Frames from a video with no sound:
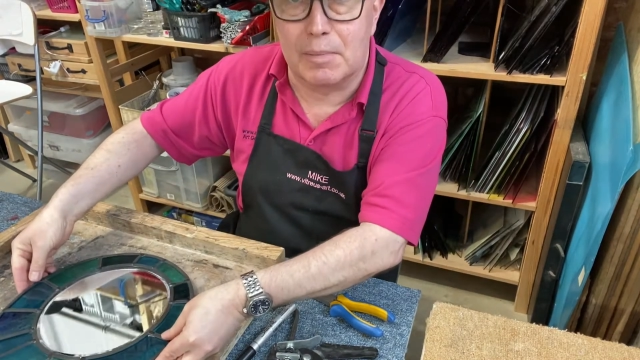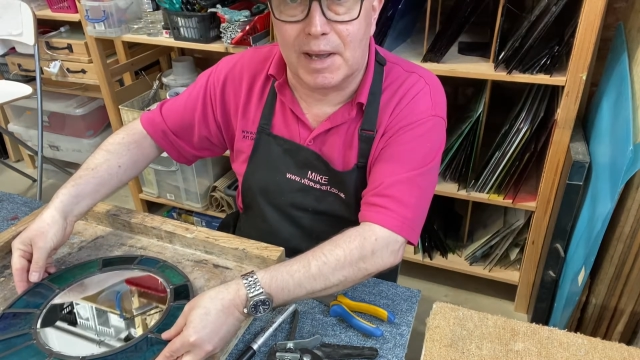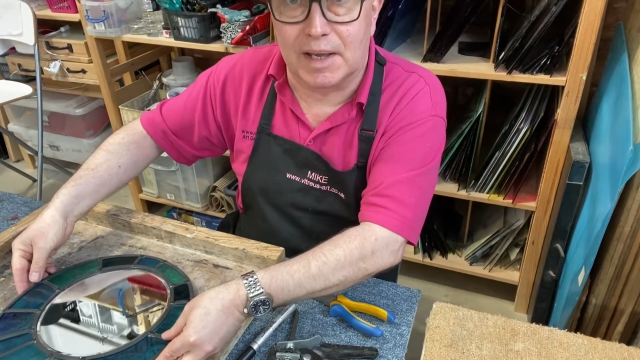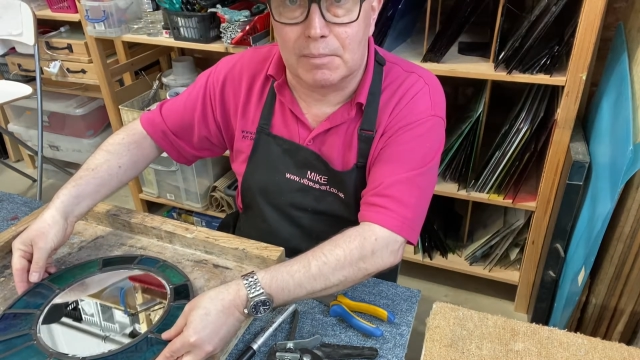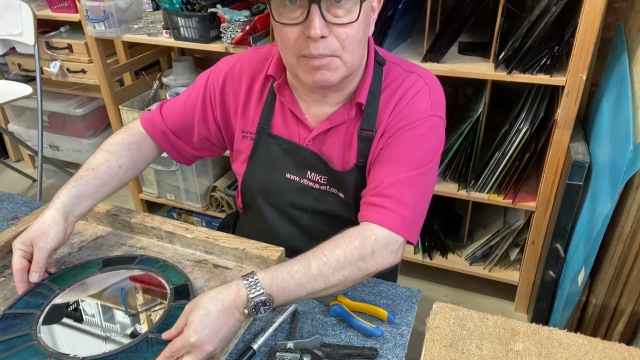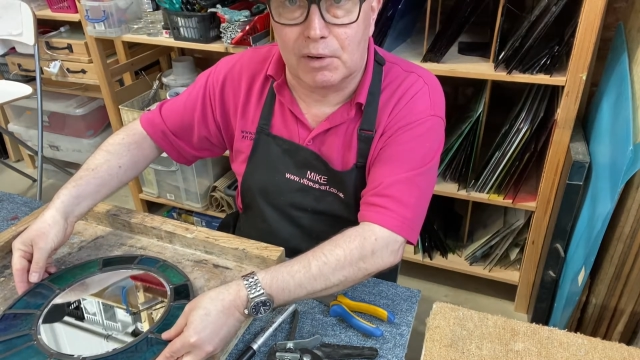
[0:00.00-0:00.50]

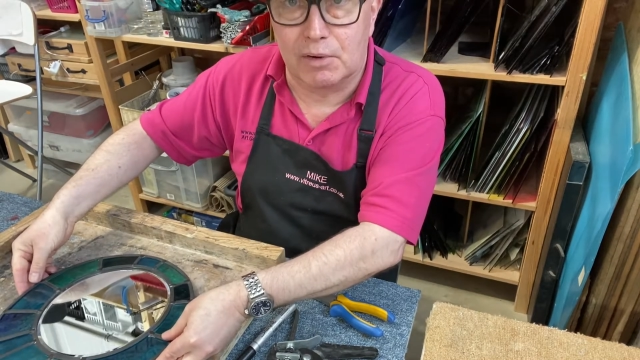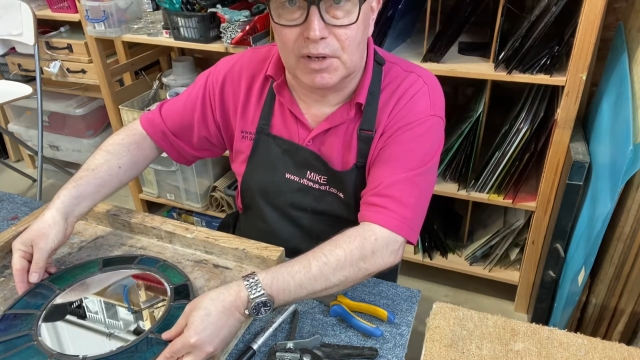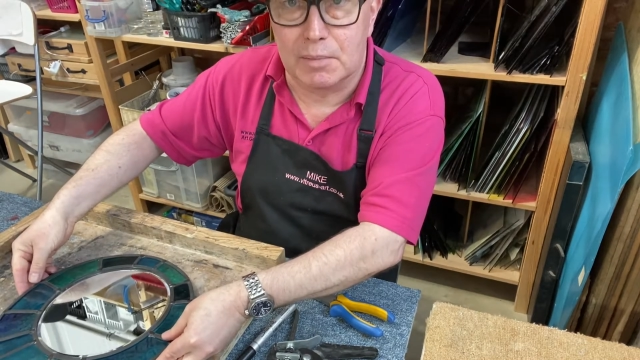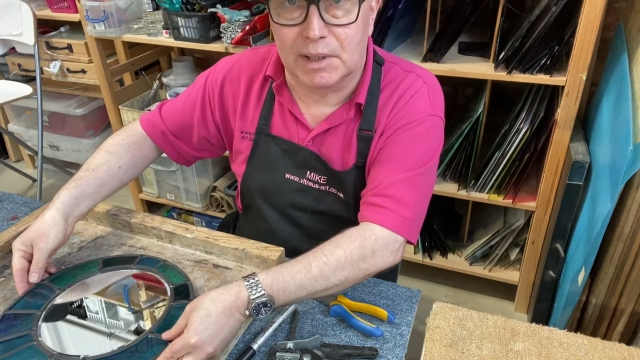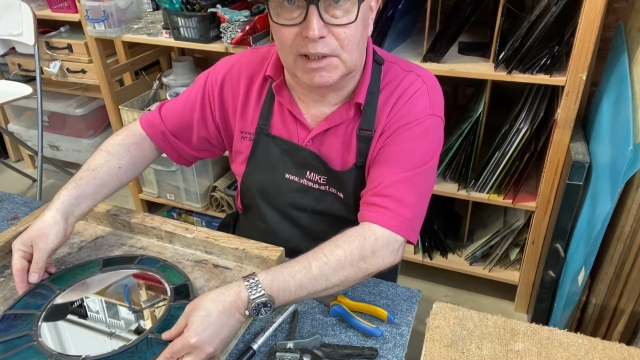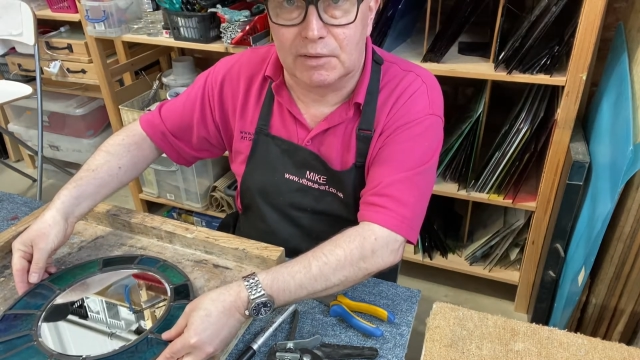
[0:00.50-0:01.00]
make a mirror in
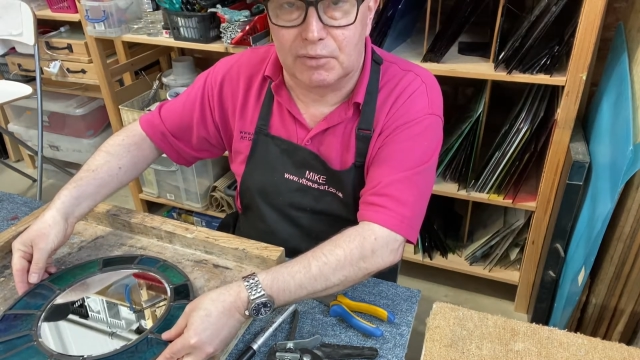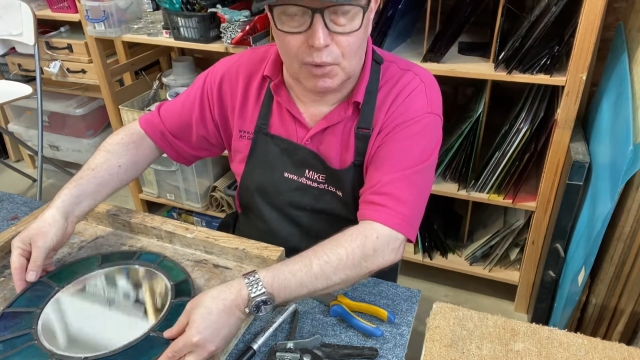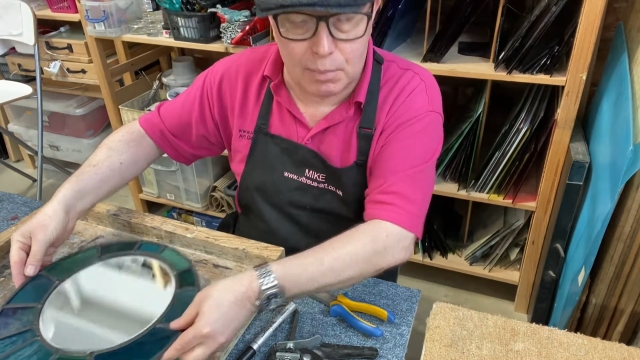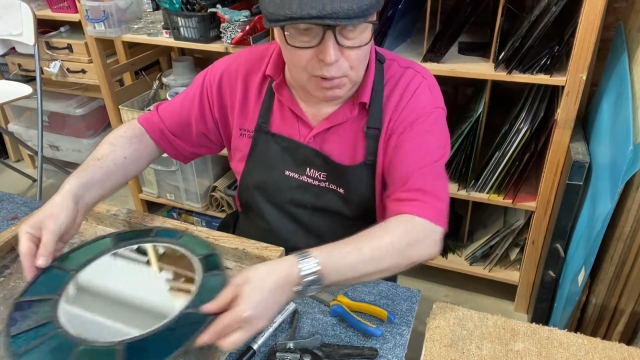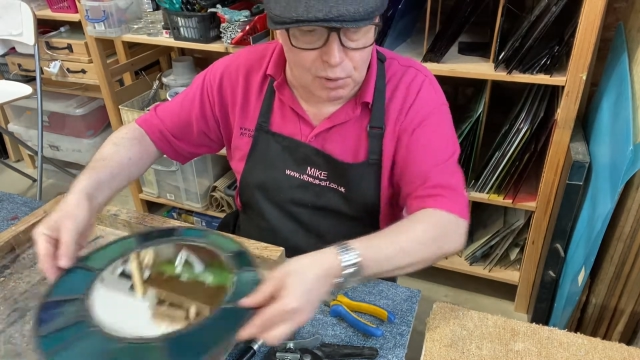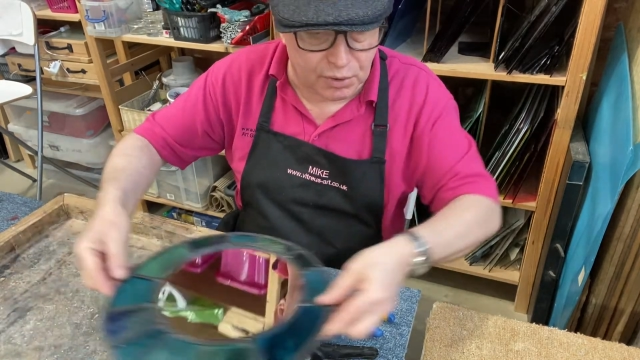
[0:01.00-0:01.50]
the middle of your
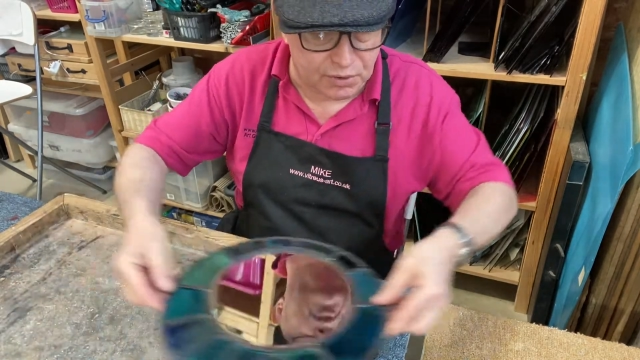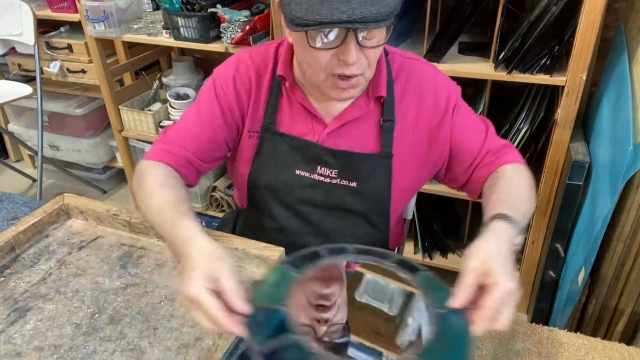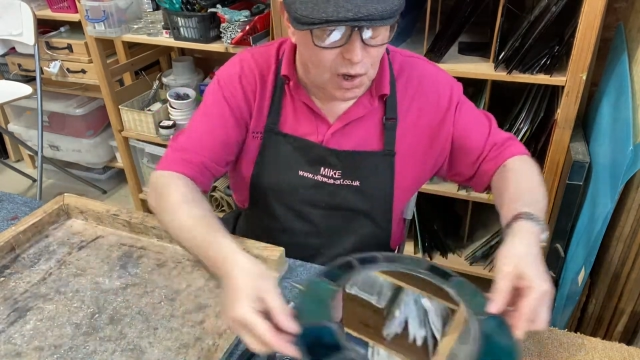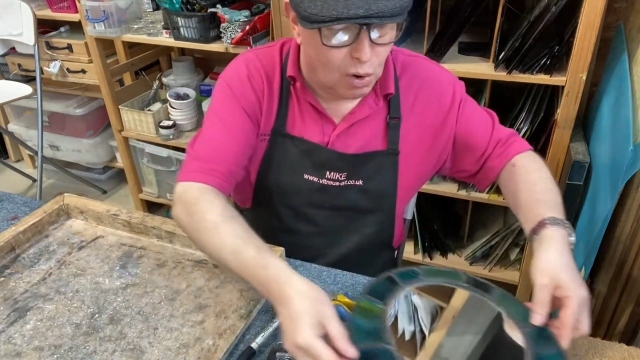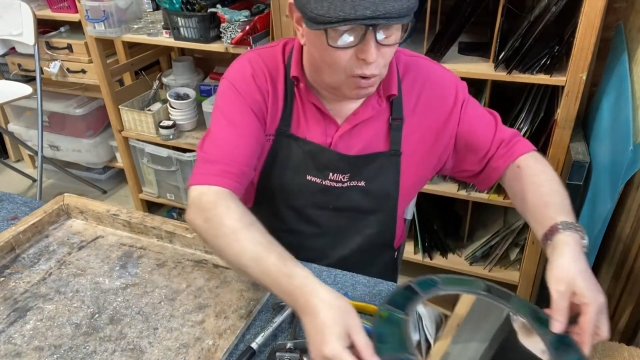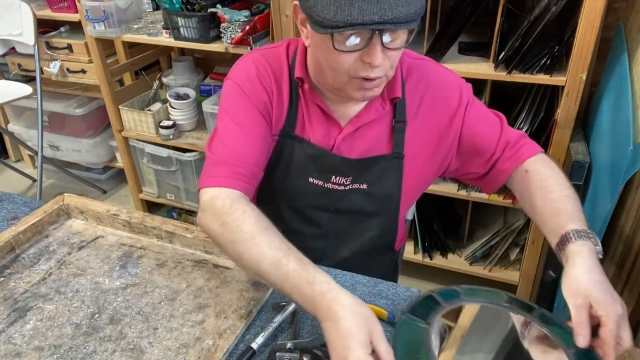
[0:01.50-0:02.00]
board,
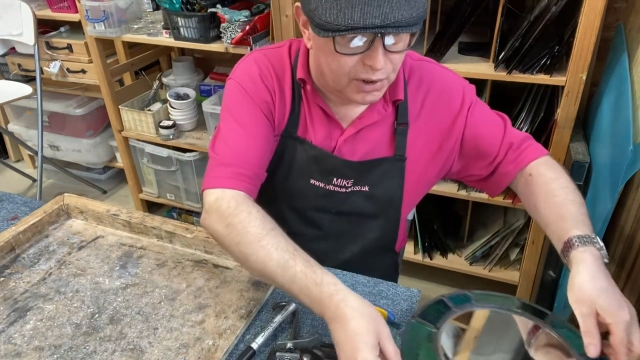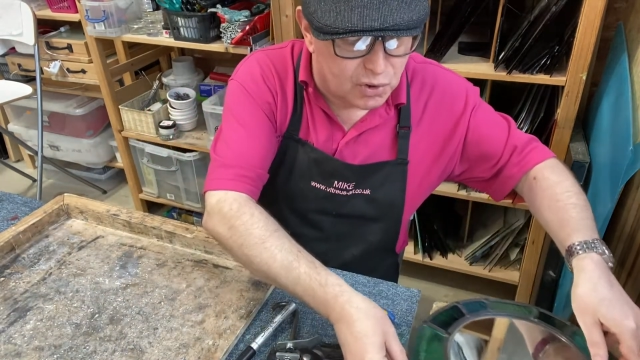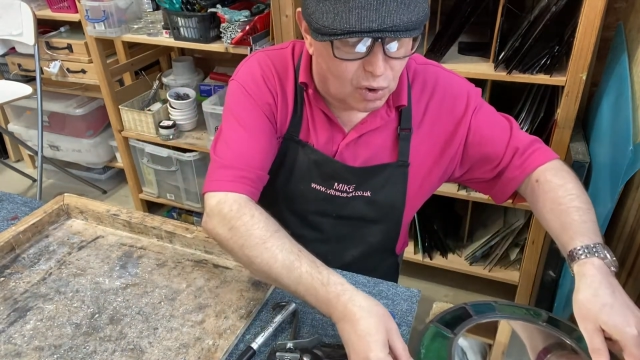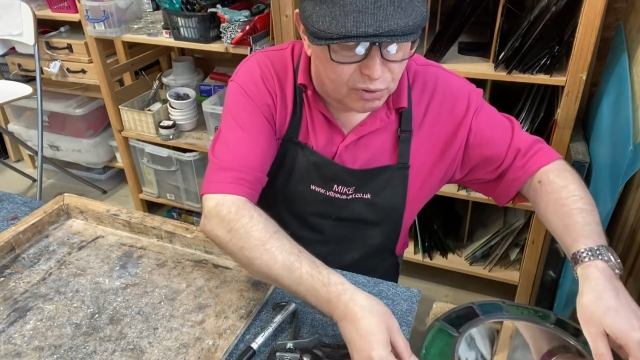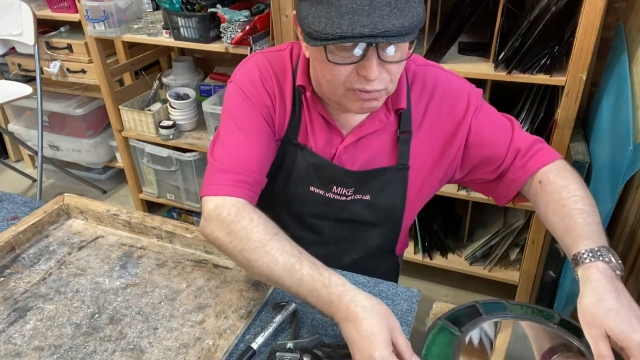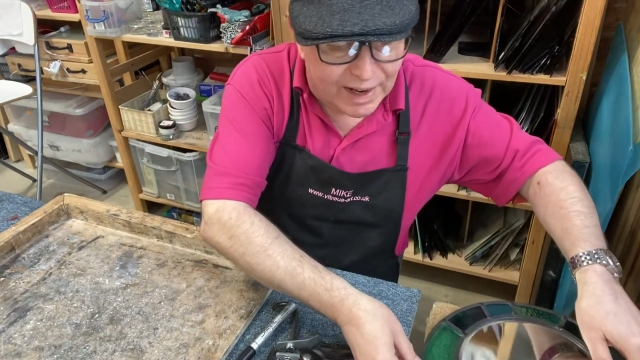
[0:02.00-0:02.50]
or a
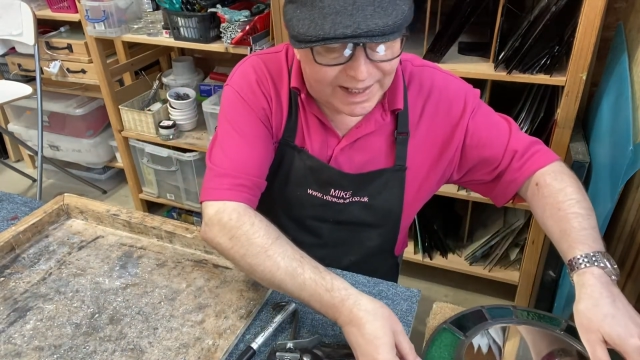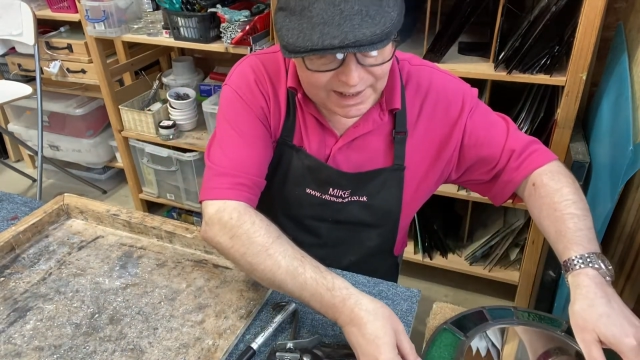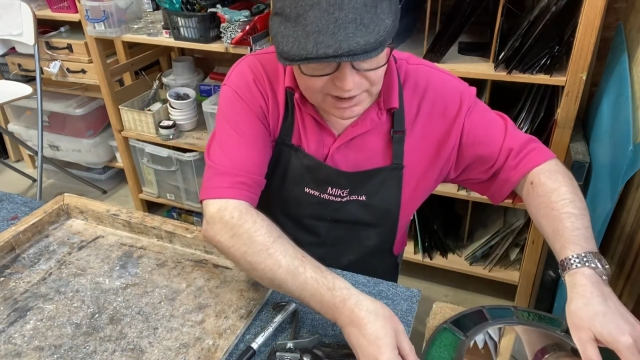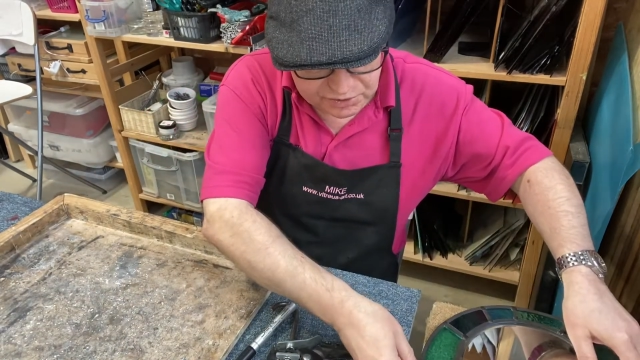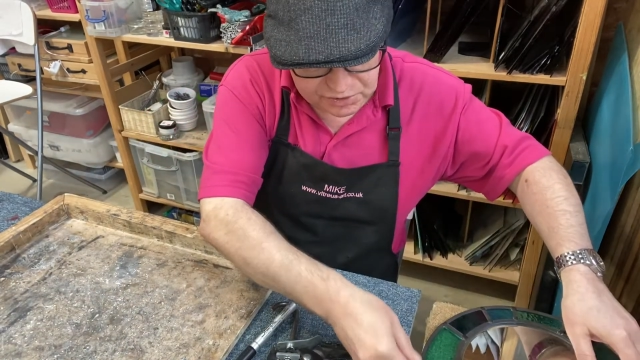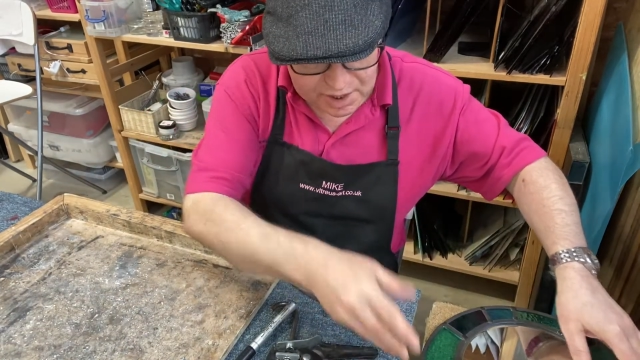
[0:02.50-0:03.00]

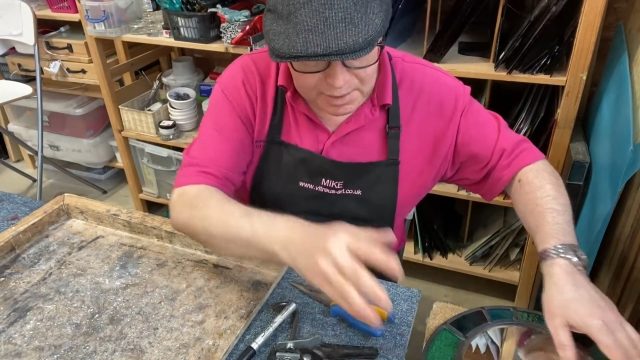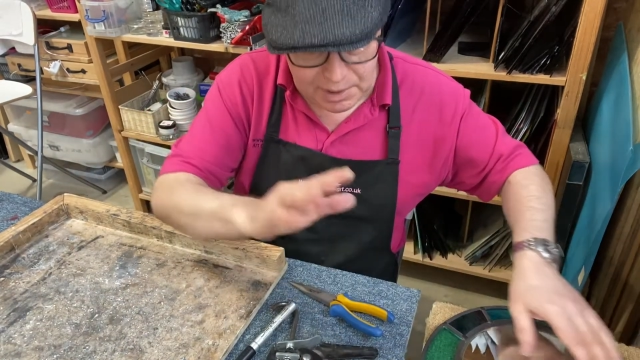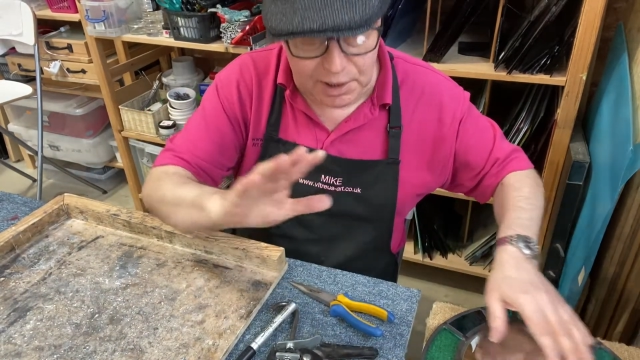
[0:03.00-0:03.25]
non-regular shape.